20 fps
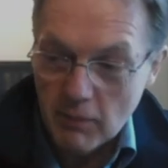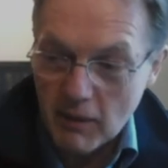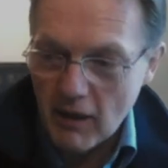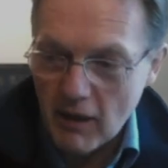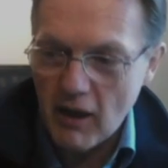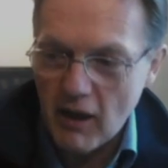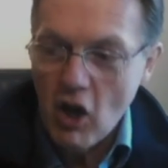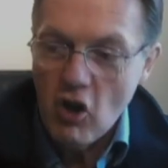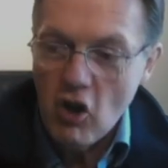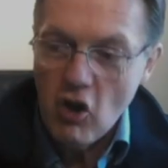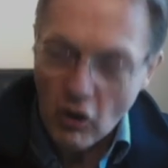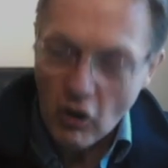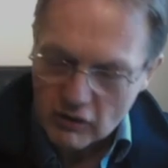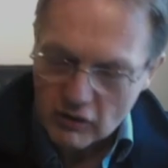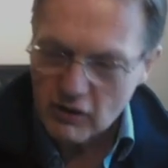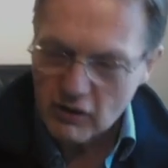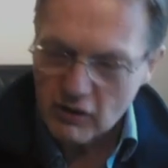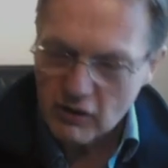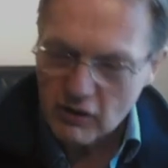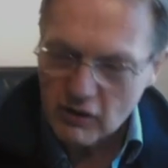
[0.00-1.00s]
a not
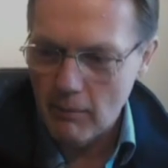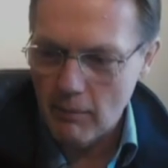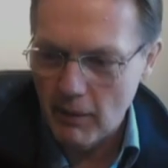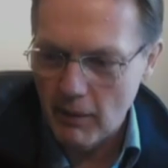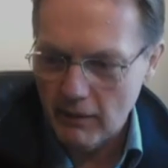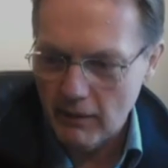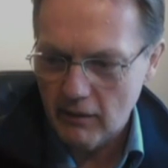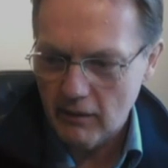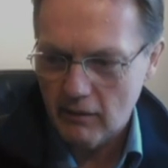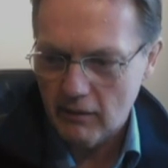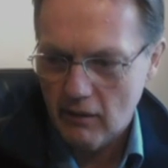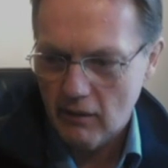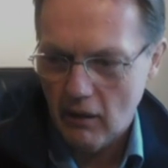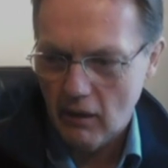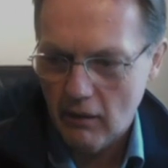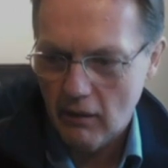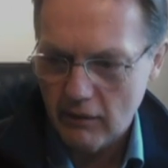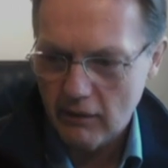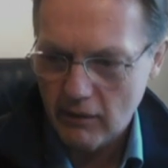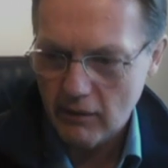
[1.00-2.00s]
so high beta
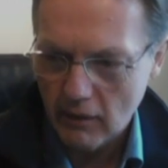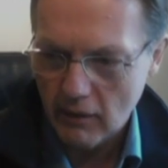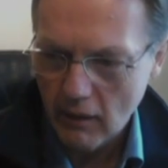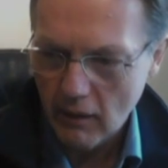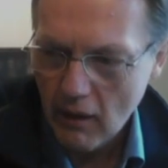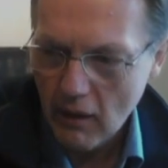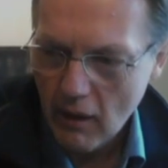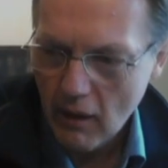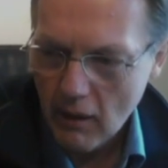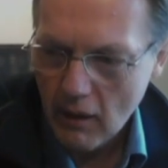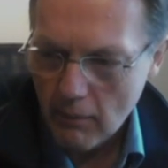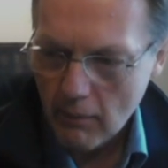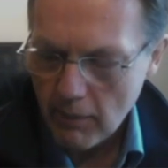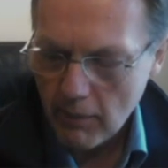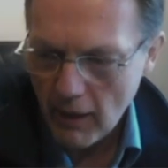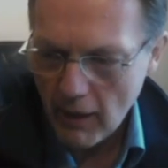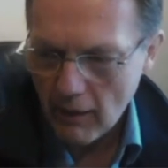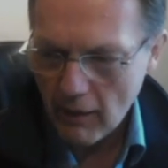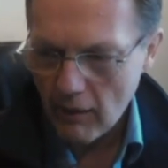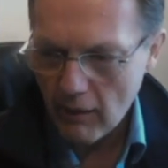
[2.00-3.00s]
currency
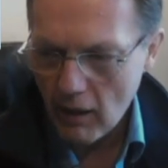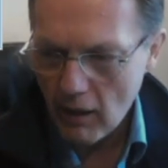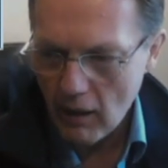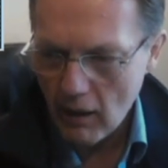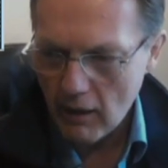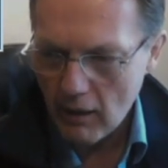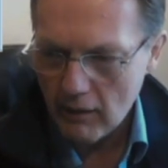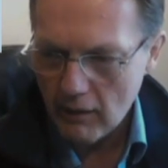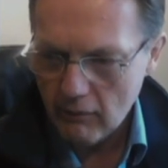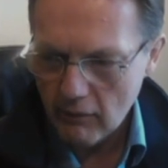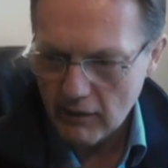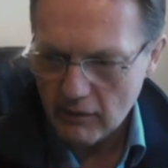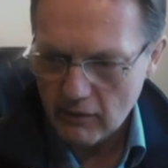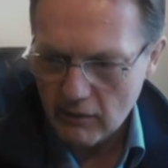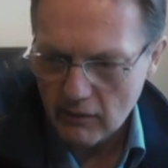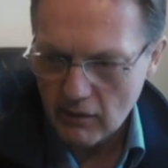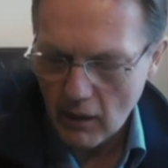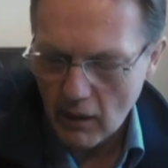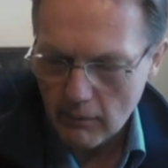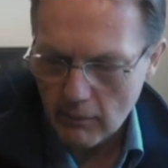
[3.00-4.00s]
pair in
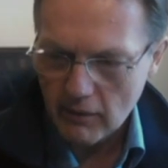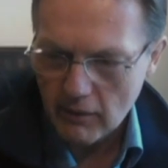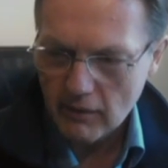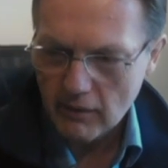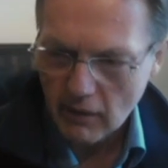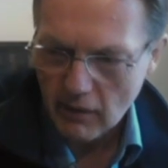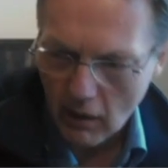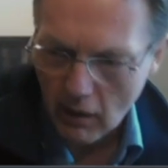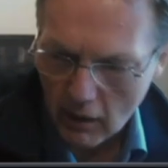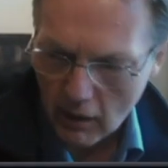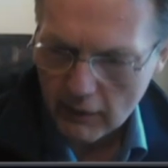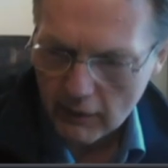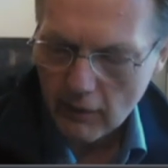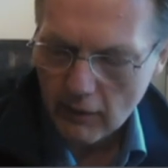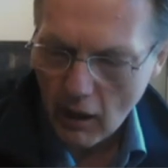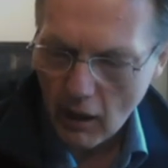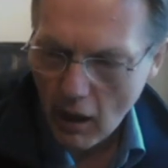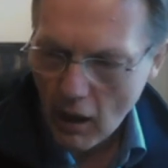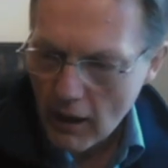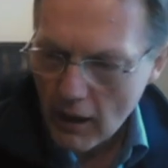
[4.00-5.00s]
recent times. It's
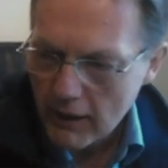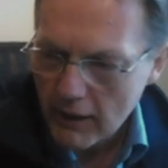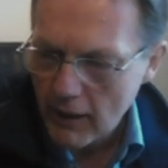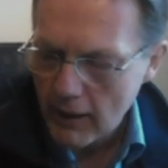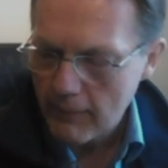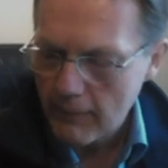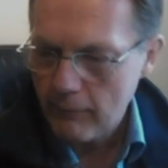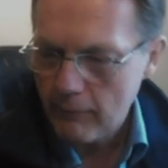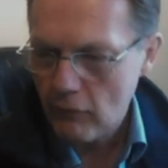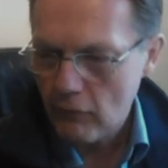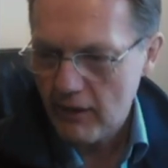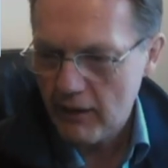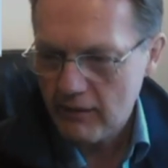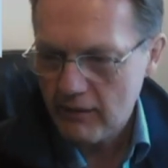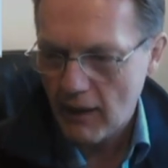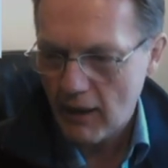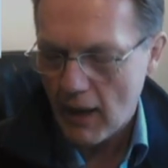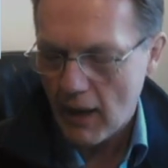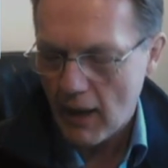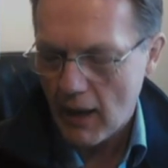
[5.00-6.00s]
high
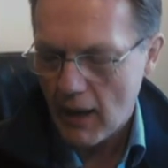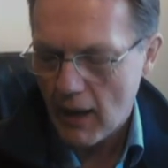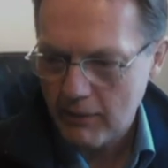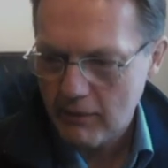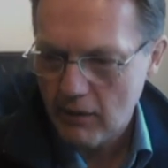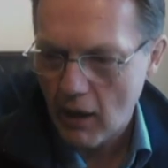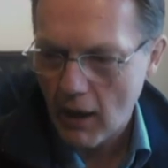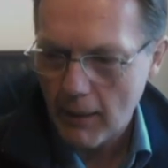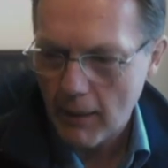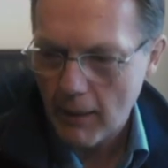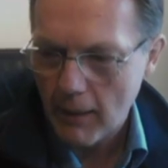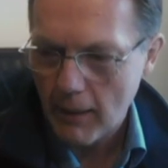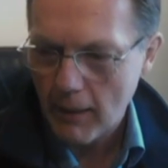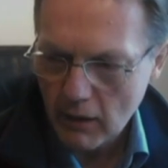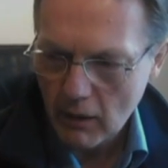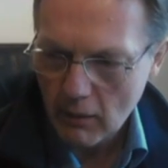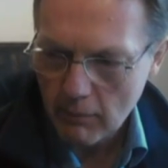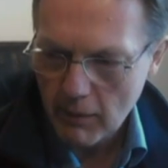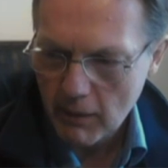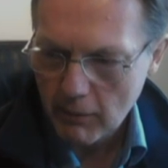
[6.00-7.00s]
risk appetite.
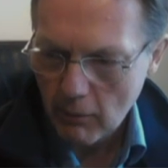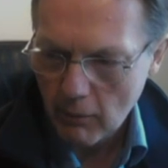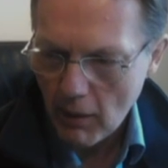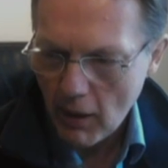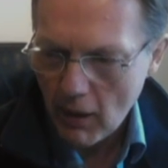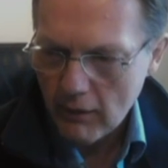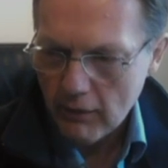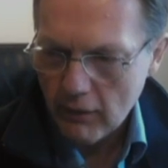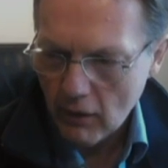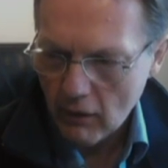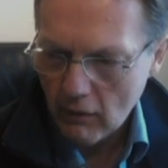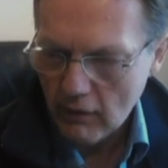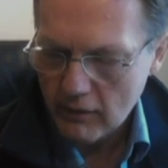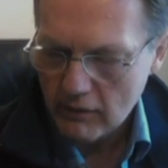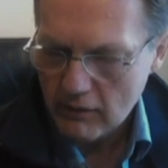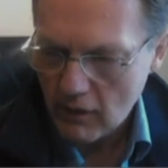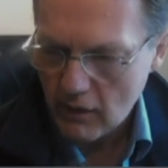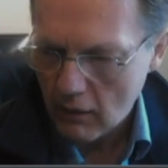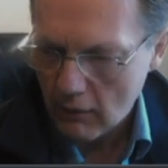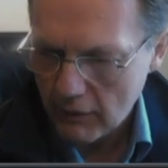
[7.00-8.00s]
People buy the euro,
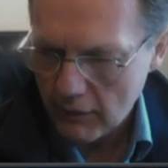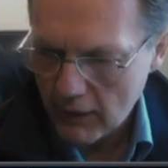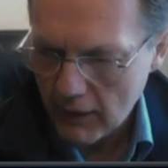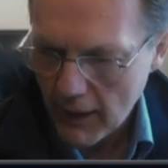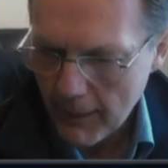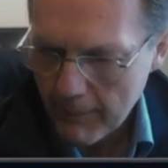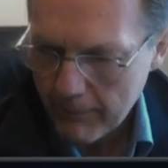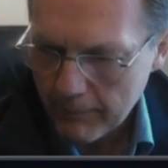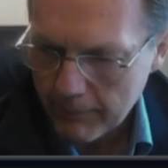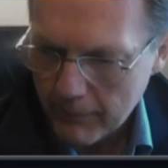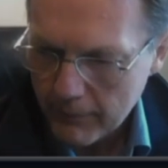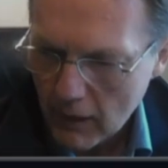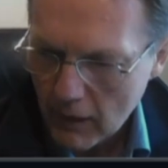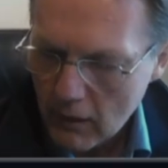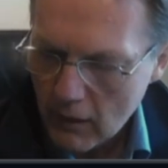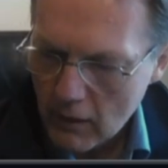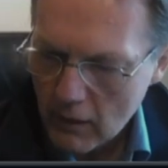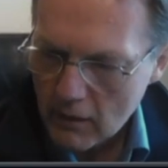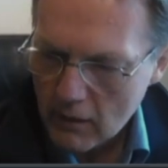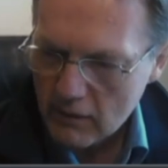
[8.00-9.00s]
sell the
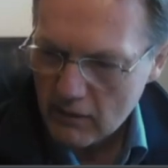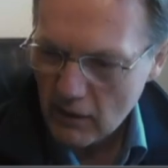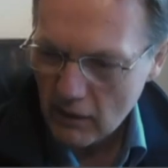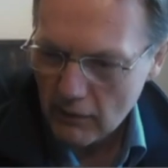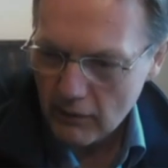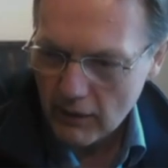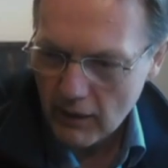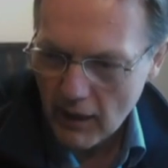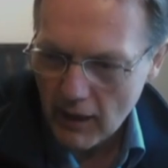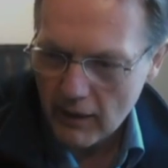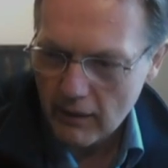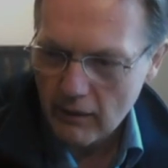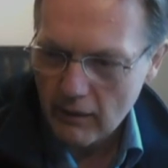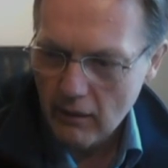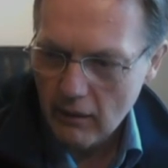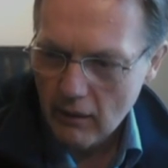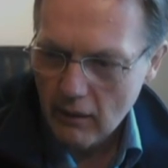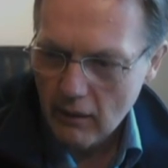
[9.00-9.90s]
yen